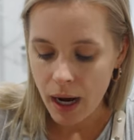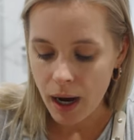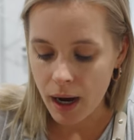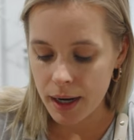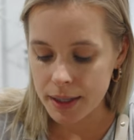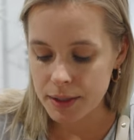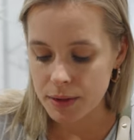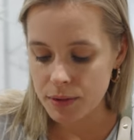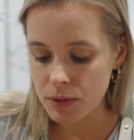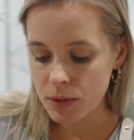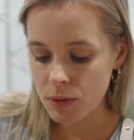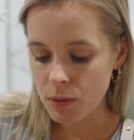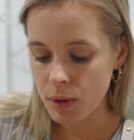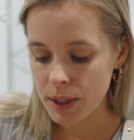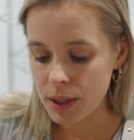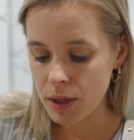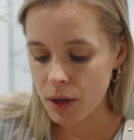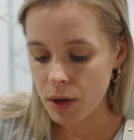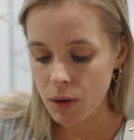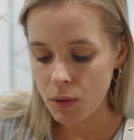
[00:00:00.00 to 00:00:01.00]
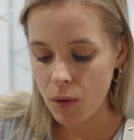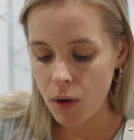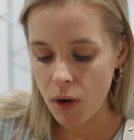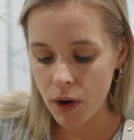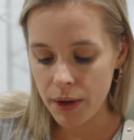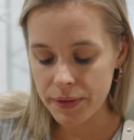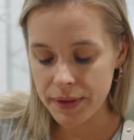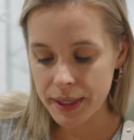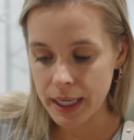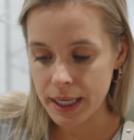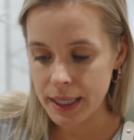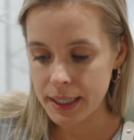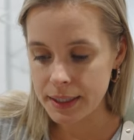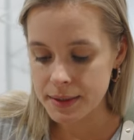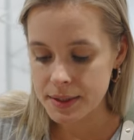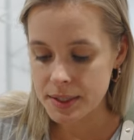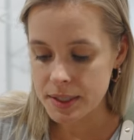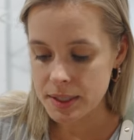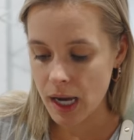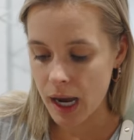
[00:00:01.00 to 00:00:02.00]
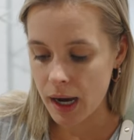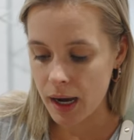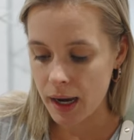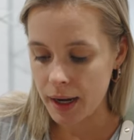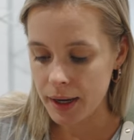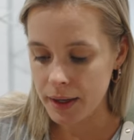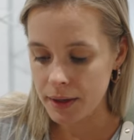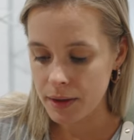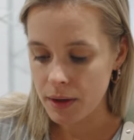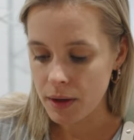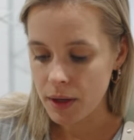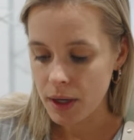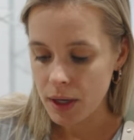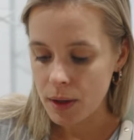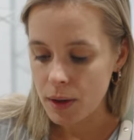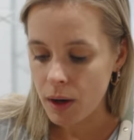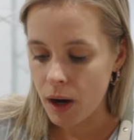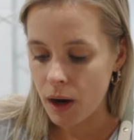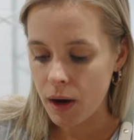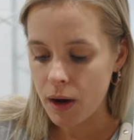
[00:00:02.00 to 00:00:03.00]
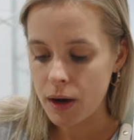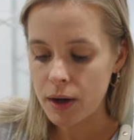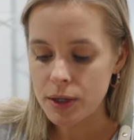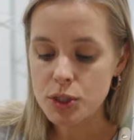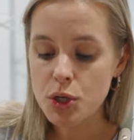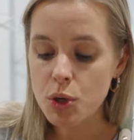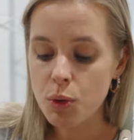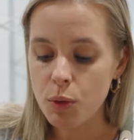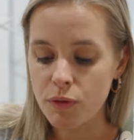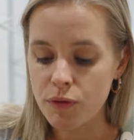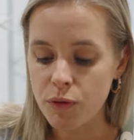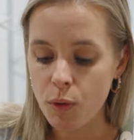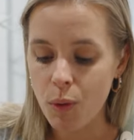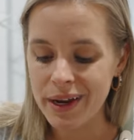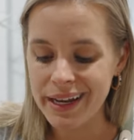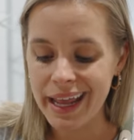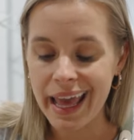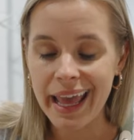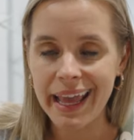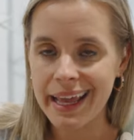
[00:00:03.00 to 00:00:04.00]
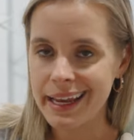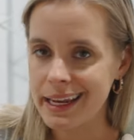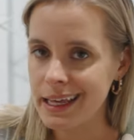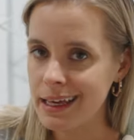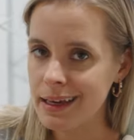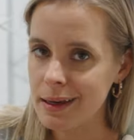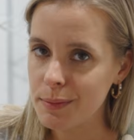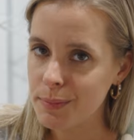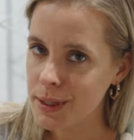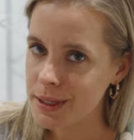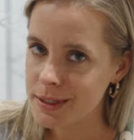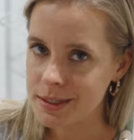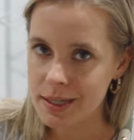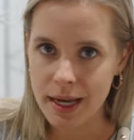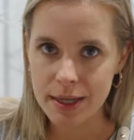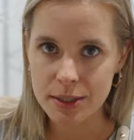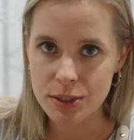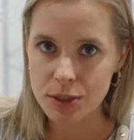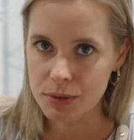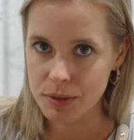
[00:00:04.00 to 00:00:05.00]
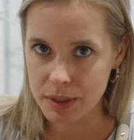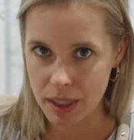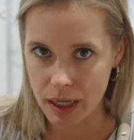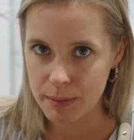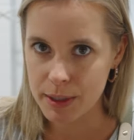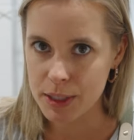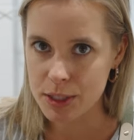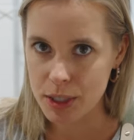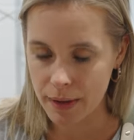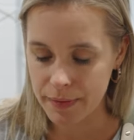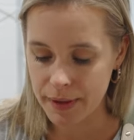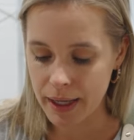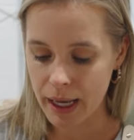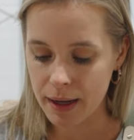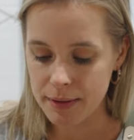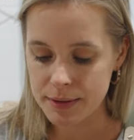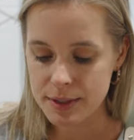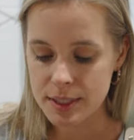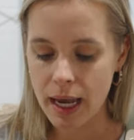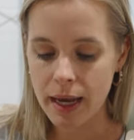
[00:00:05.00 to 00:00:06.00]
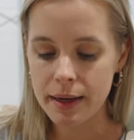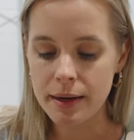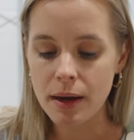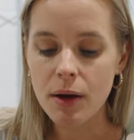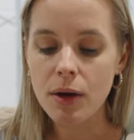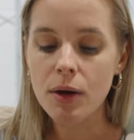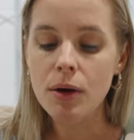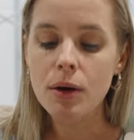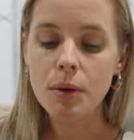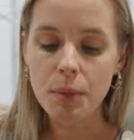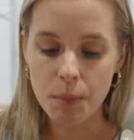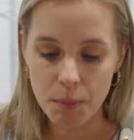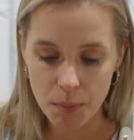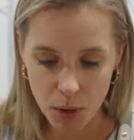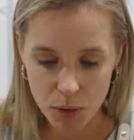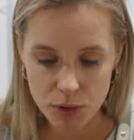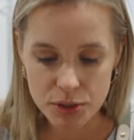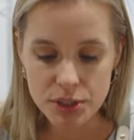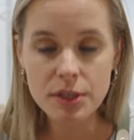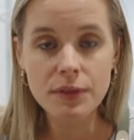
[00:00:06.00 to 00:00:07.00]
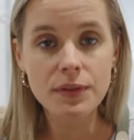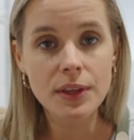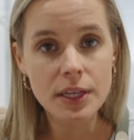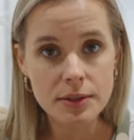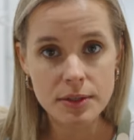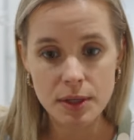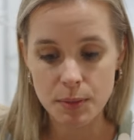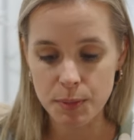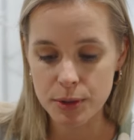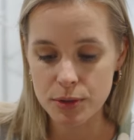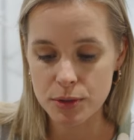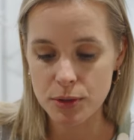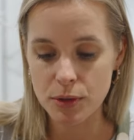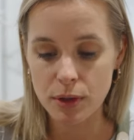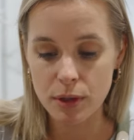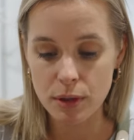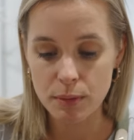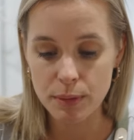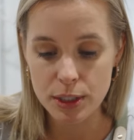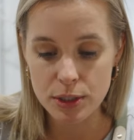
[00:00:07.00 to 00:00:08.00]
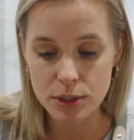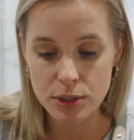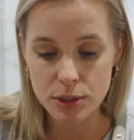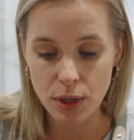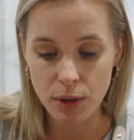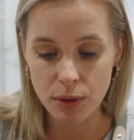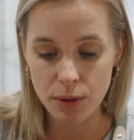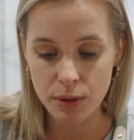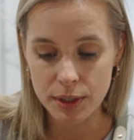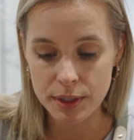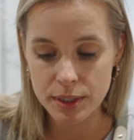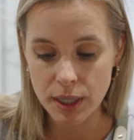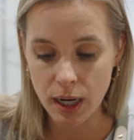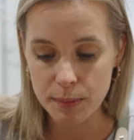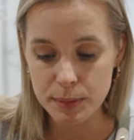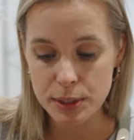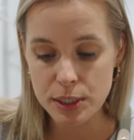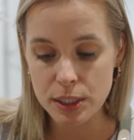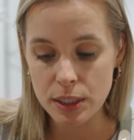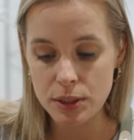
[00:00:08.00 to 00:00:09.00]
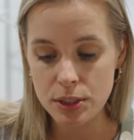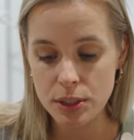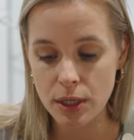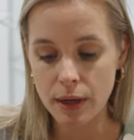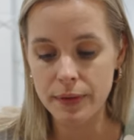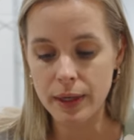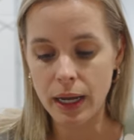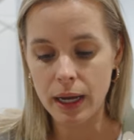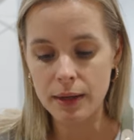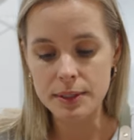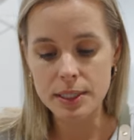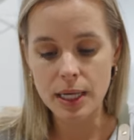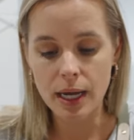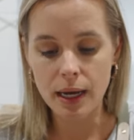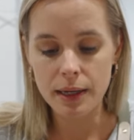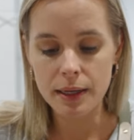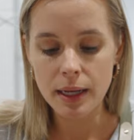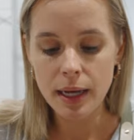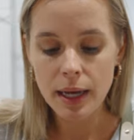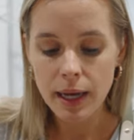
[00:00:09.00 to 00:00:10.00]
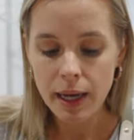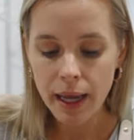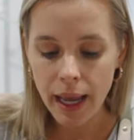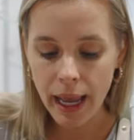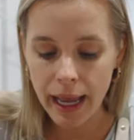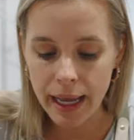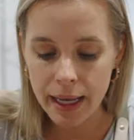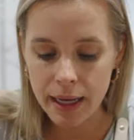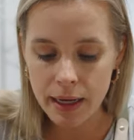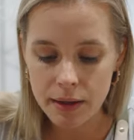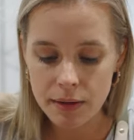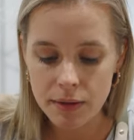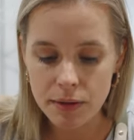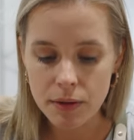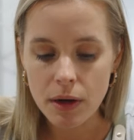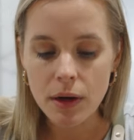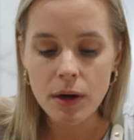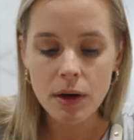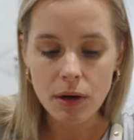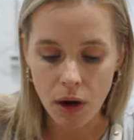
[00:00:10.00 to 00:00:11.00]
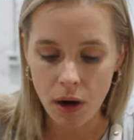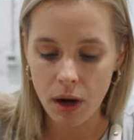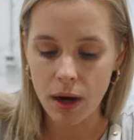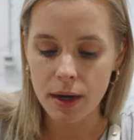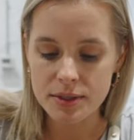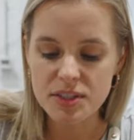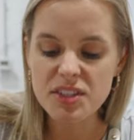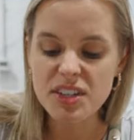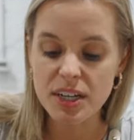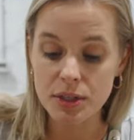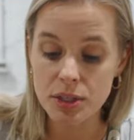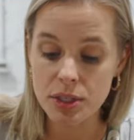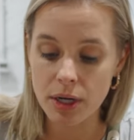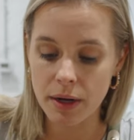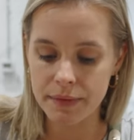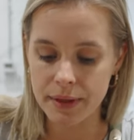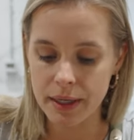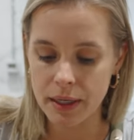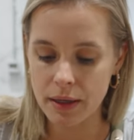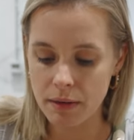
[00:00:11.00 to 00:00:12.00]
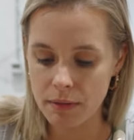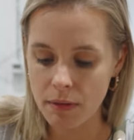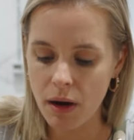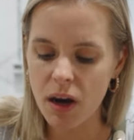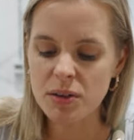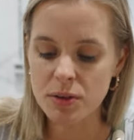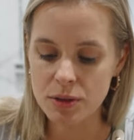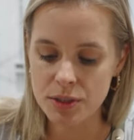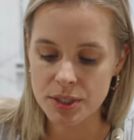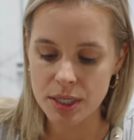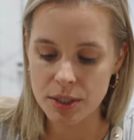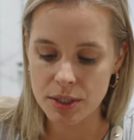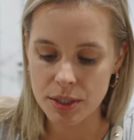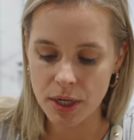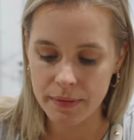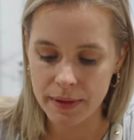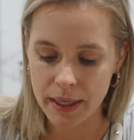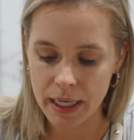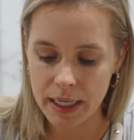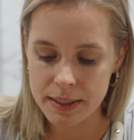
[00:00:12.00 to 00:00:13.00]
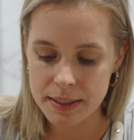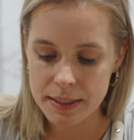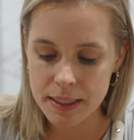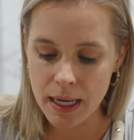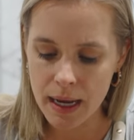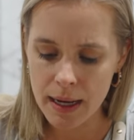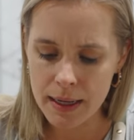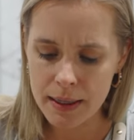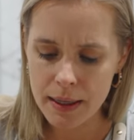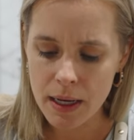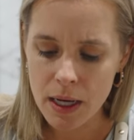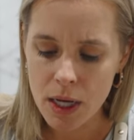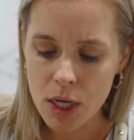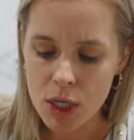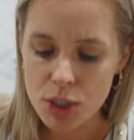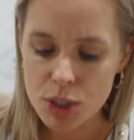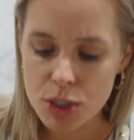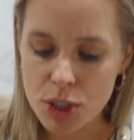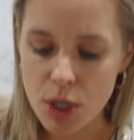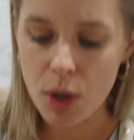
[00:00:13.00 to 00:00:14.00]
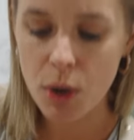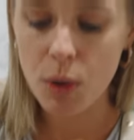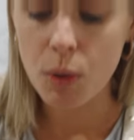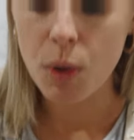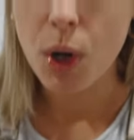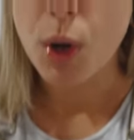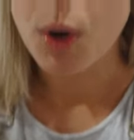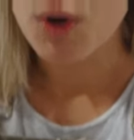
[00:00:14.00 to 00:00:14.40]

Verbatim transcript: I do want to go on the inside to avoid any potential damage on the outside. Most of these zippers are going to be sewn top stitched on the outside and understitched on the inside. So